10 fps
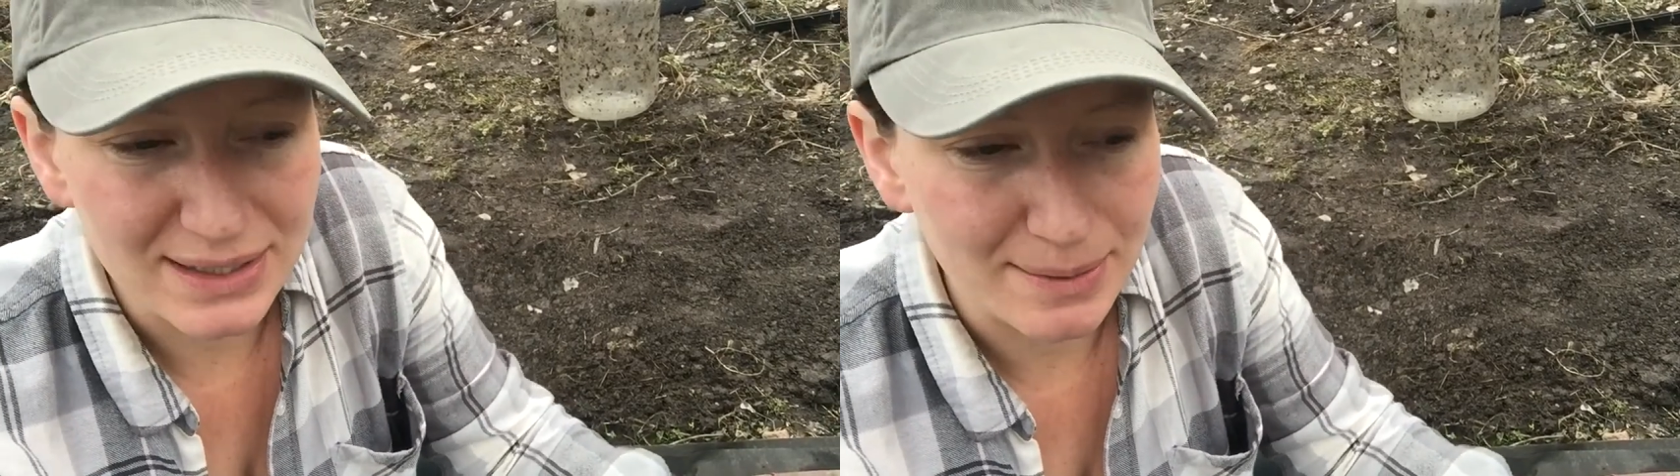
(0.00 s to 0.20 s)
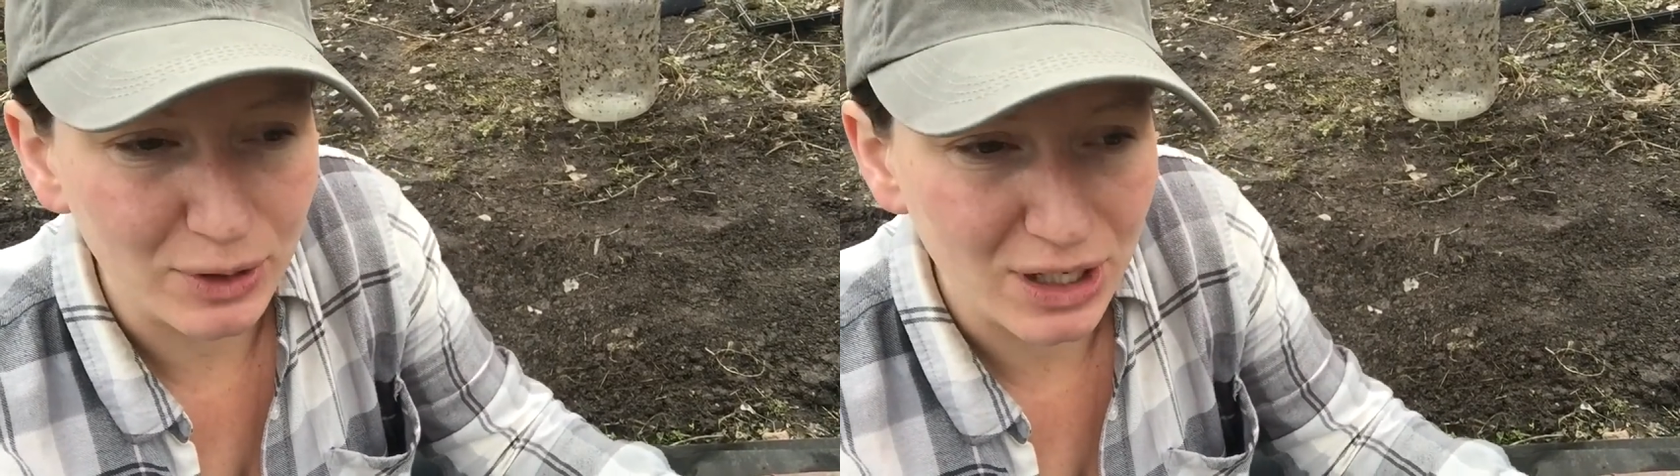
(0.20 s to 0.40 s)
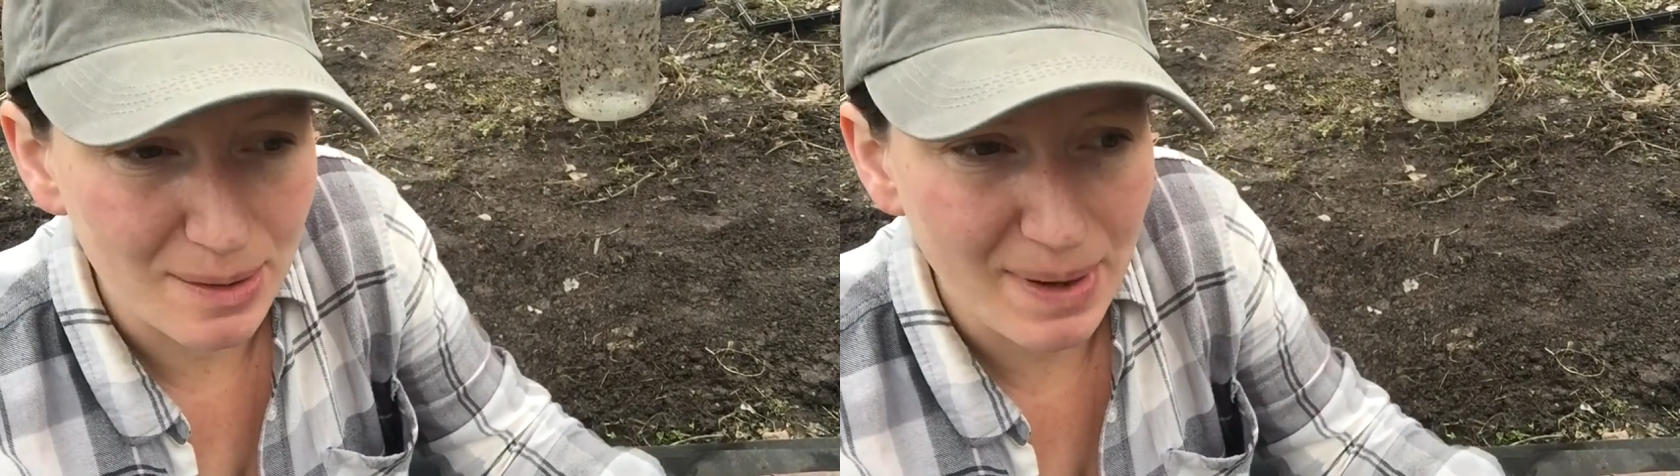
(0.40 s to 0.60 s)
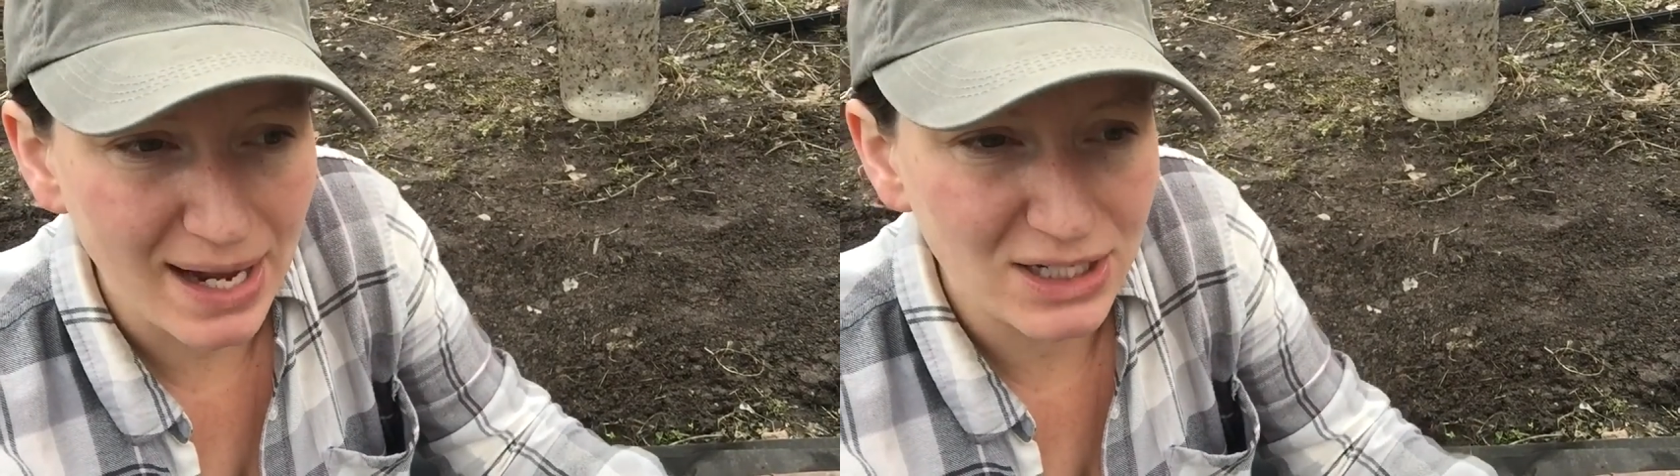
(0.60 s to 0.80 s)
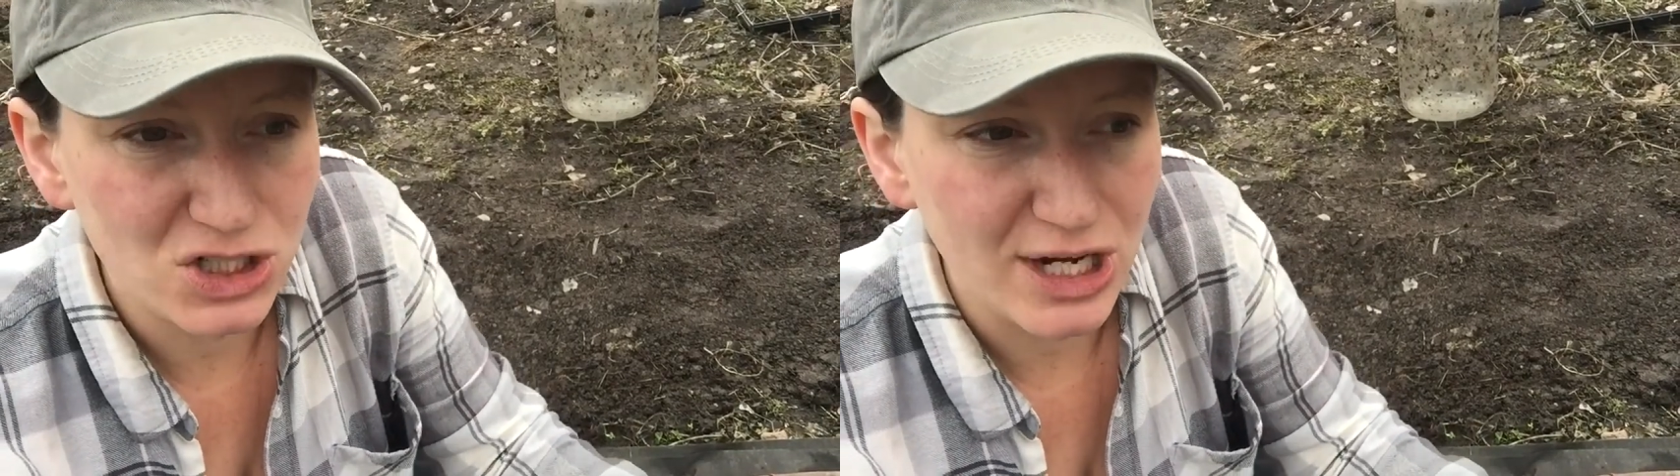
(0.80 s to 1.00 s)
I'm going to come
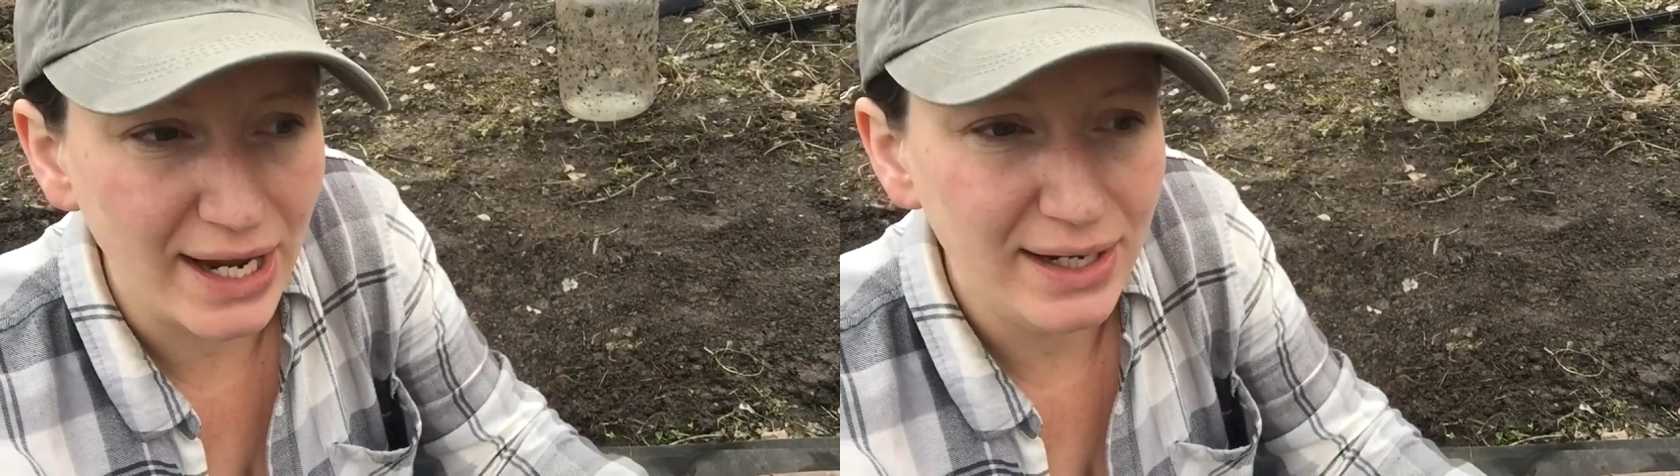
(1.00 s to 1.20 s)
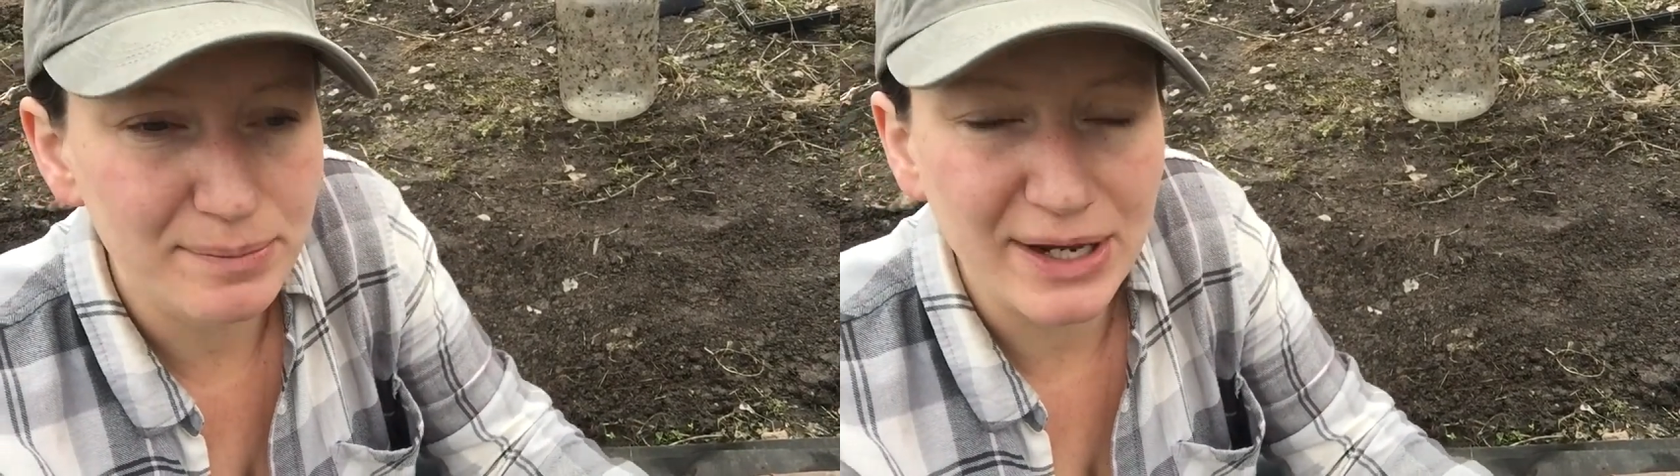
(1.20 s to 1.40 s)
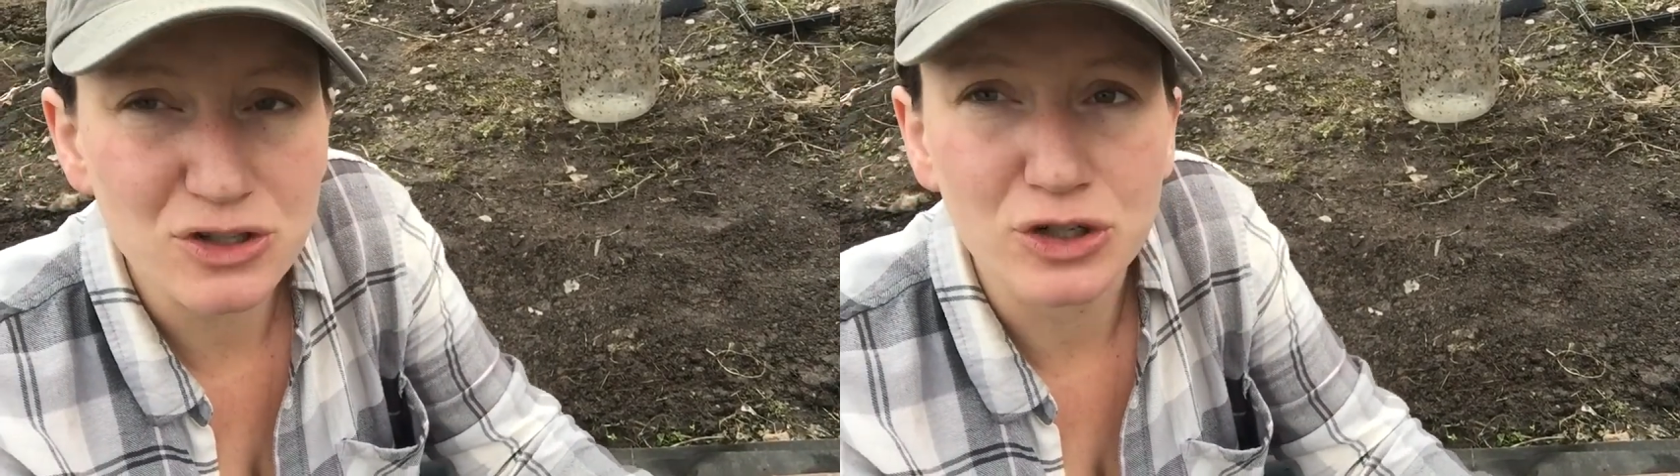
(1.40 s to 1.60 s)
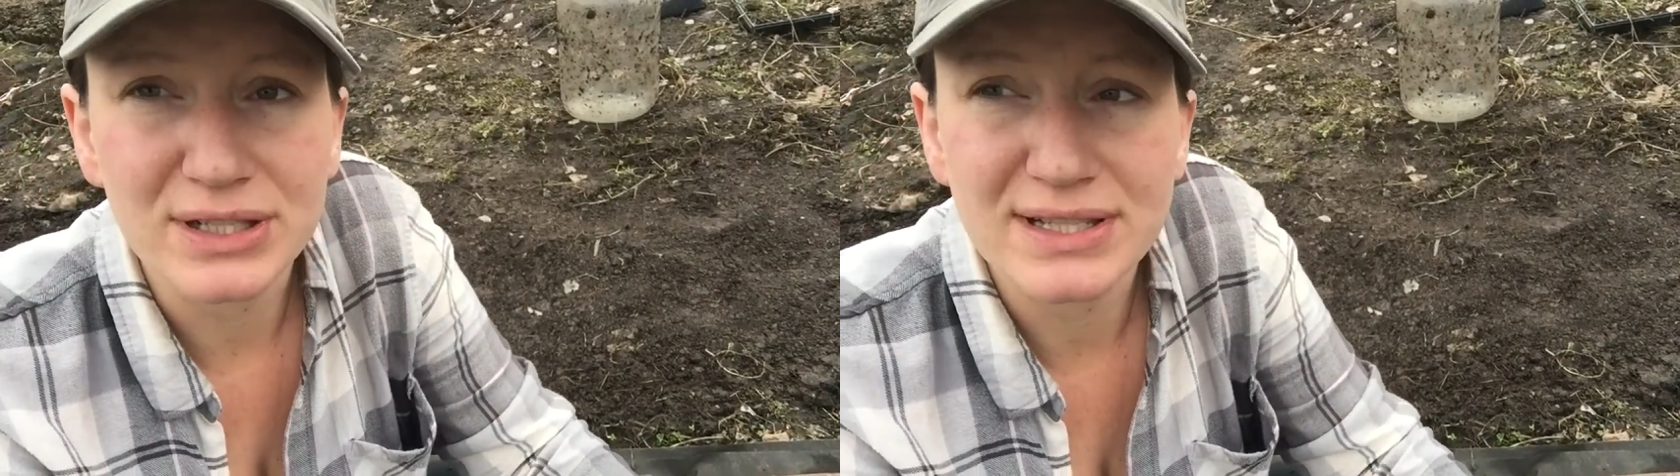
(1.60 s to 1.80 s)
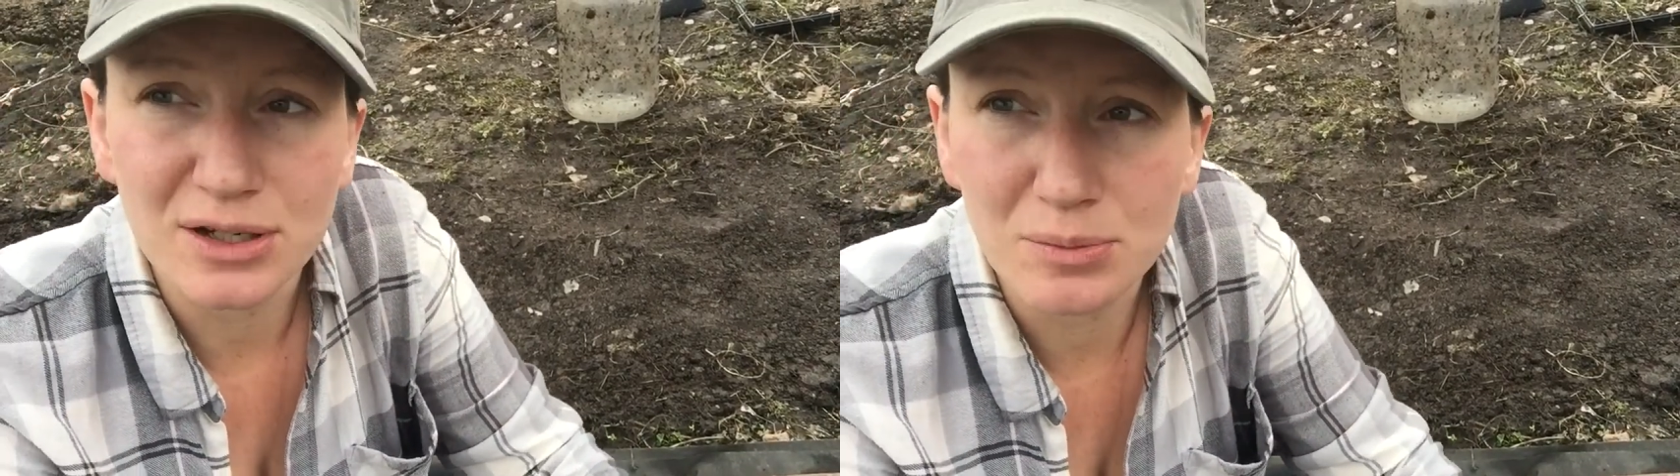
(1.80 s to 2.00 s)
back and check and make sure
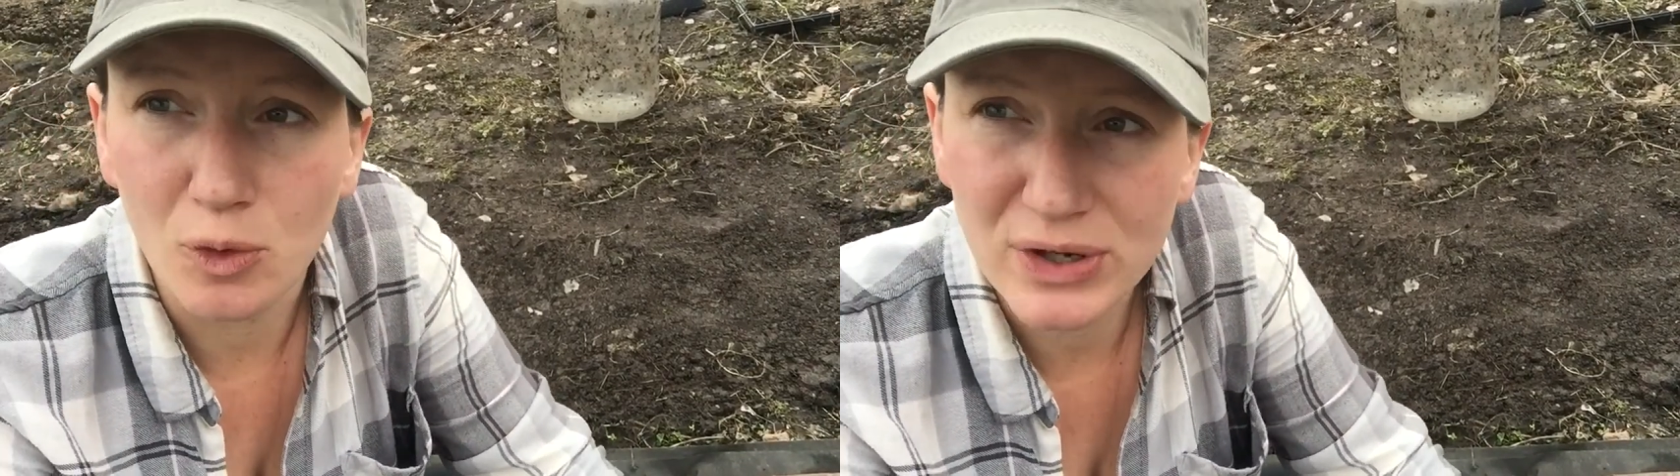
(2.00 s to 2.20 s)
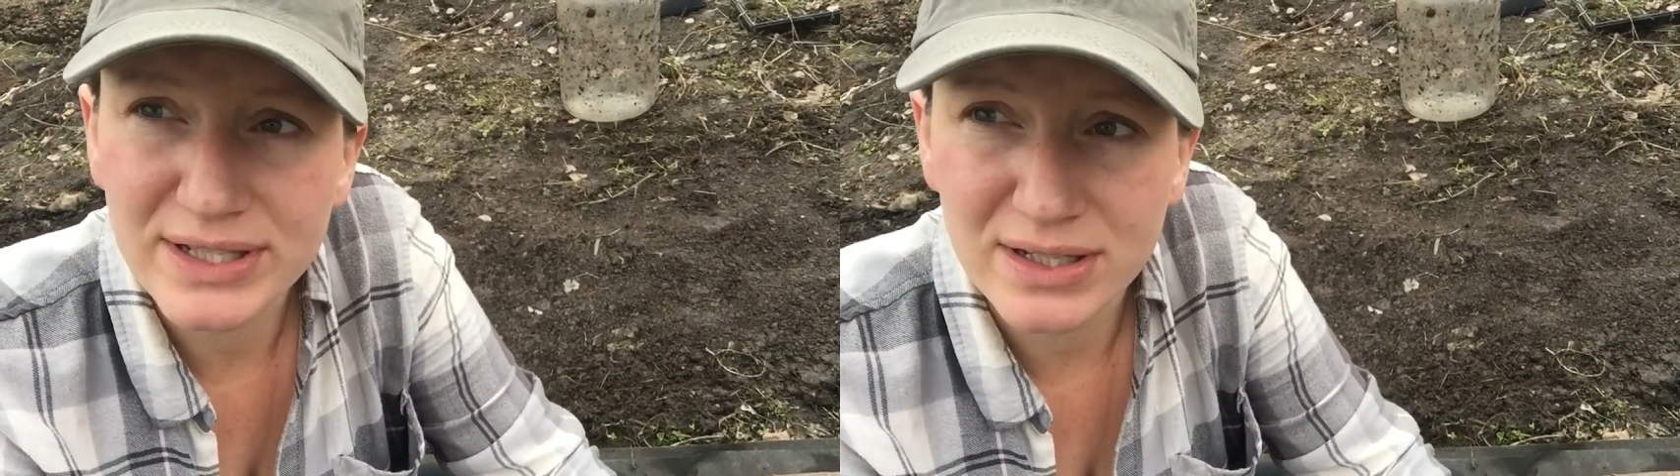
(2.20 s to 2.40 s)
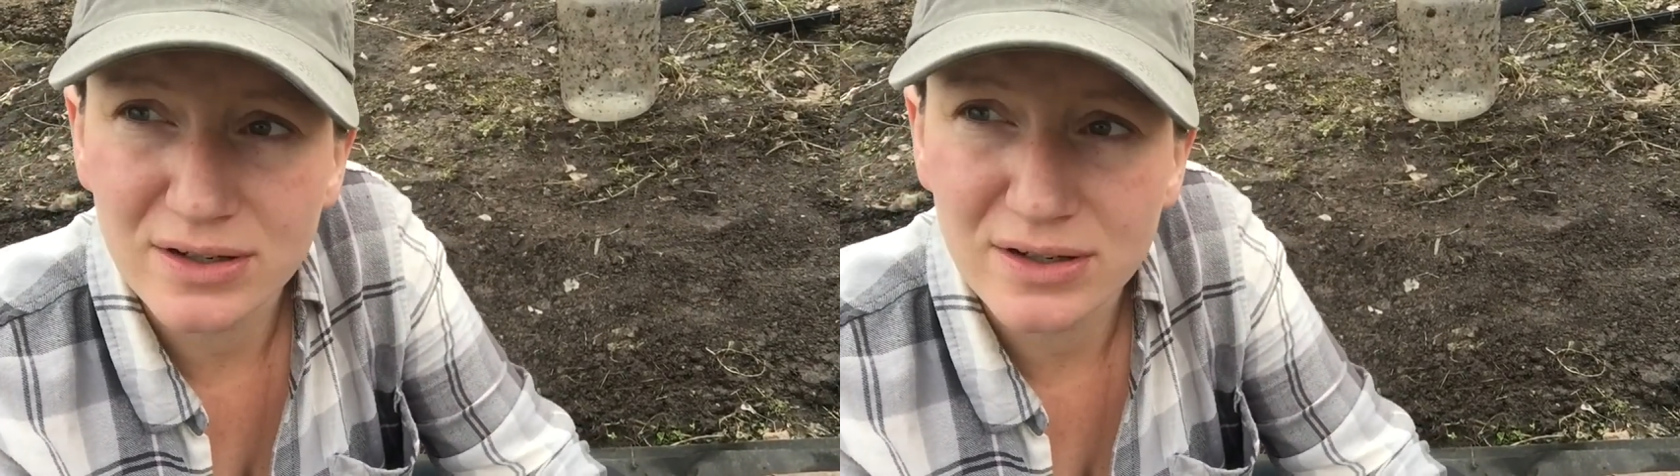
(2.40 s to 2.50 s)
it's still moist